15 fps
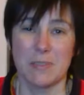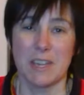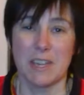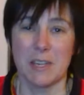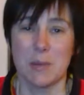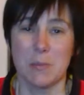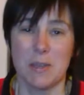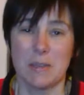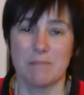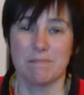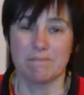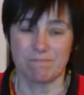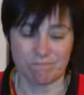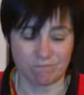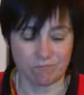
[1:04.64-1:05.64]
getting a bit
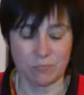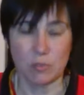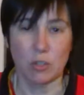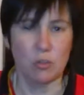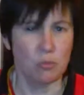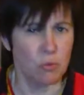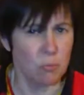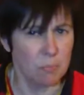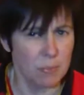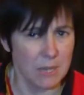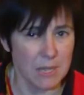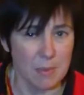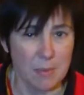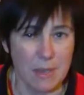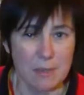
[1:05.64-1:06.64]

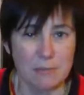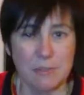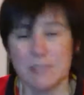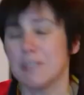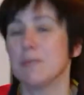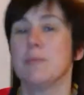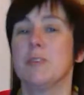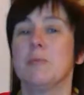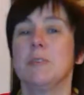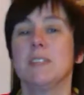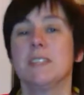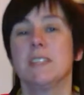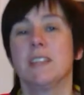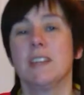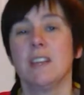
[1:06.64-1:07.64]
grumpy about at the
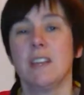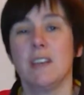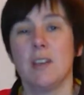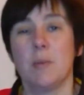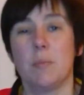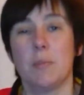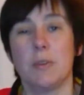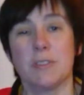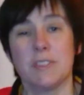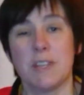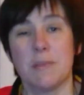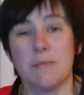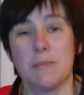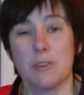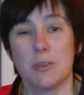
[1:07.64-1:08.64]
moment, but
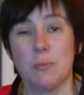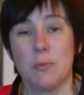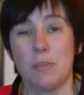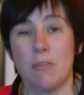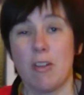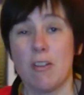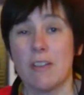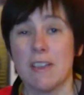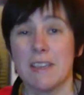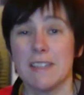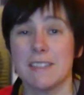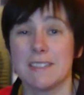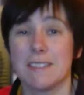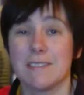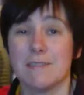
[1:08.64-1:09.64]
could be wrong.
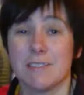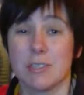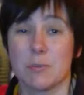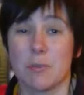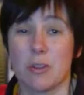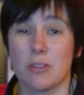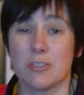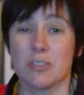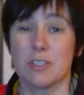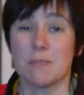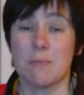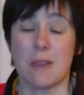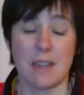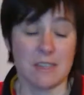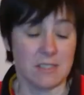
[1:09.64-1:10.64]
His subconscious
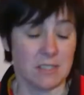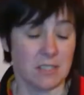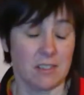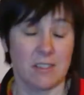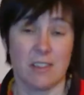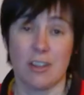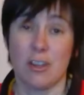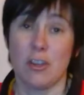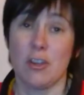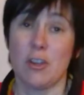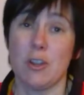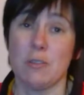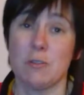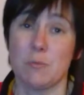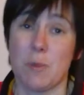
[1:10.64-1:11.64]
mind
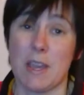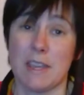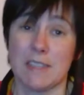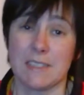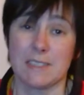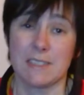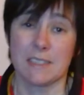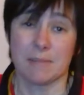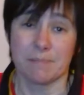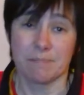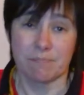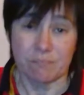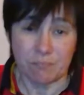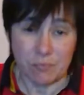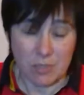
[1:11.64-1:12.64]
knows best.
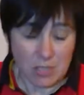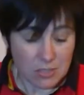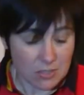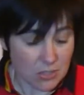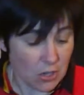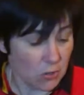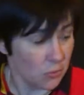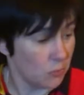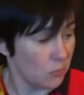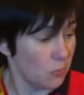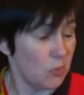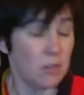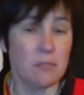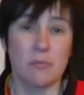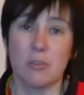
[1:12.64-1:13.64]
So
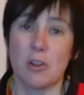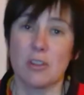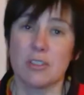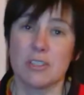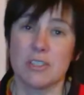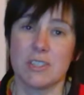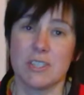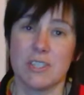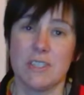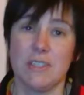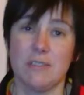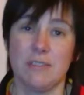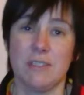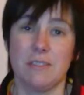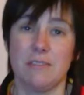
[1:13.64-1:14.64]
what I've got
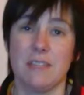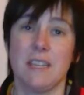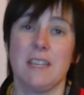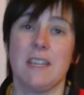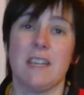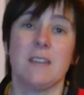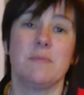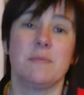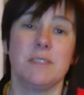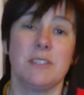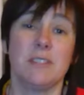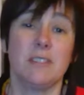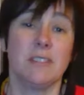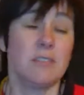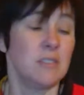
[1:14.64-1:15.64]
to do
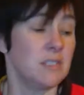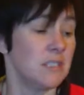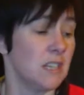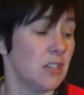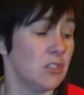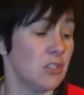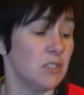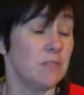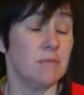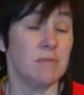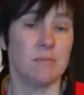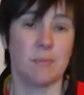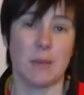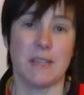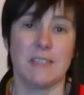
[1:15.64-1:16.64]
the session,
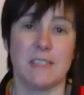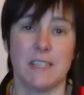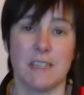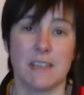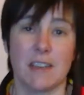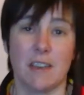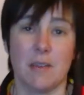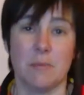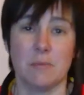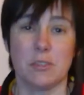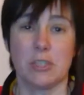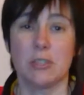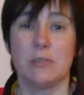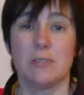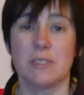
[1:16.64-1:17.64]
basic
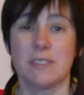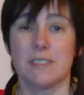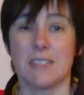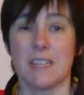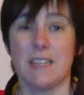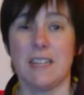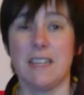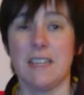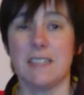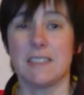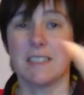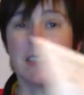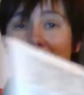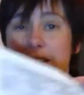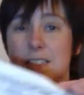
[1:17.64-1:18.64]
tools and techniques,
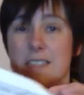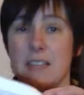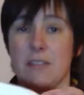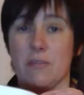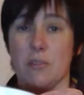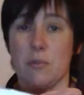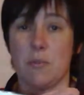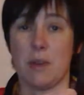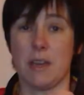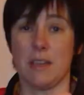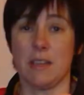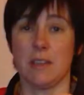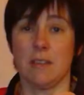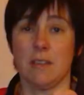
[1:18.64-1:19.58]
is I've got my